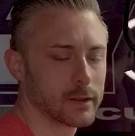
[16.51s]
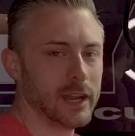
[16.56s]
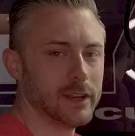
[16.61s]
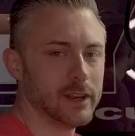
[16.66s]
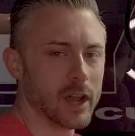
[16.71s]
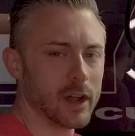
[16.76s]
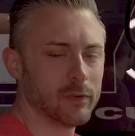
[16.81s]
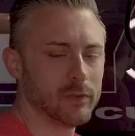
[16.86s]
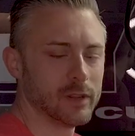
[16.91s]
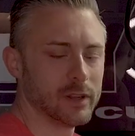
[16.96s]

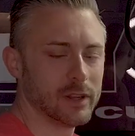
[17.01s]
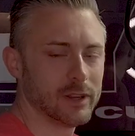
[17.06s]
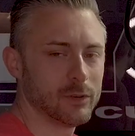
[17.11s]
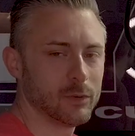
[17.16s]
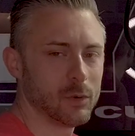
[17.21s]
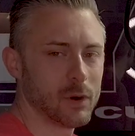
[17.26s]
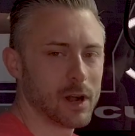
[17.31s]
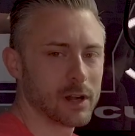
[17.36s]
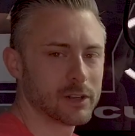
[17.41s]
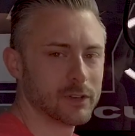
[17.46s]
Now, if you didn't
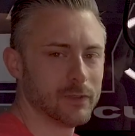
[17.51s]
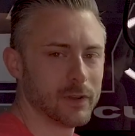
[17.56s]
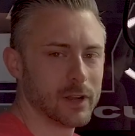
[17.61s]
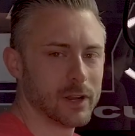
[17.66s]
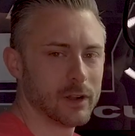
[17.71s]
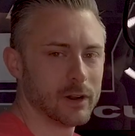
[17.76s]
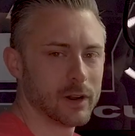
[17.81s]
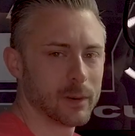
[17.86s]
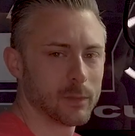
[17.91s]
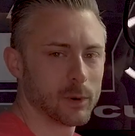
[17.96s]
watch
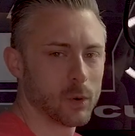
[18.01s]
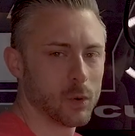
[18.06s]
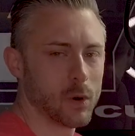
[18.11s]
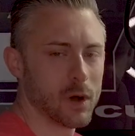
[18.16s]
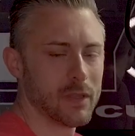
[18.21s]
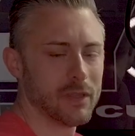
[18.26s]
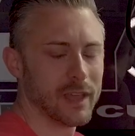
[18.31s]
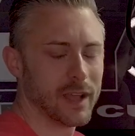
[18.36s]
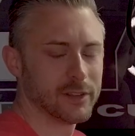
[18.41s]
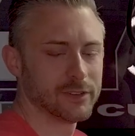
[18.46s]
video number
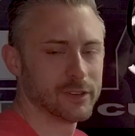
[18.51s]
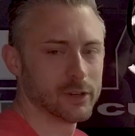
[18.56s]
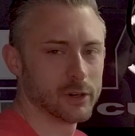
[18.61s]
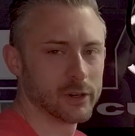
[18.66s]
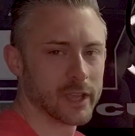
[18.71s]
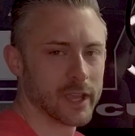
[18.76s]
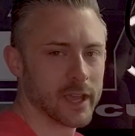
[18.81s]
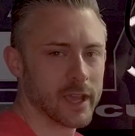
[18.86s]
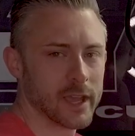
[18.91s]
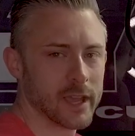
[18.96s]
1, that's
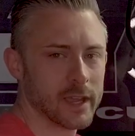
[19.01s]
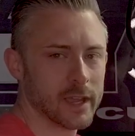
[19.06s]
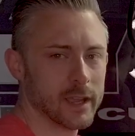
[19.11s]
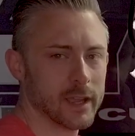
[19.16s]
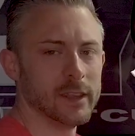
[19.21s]
okay.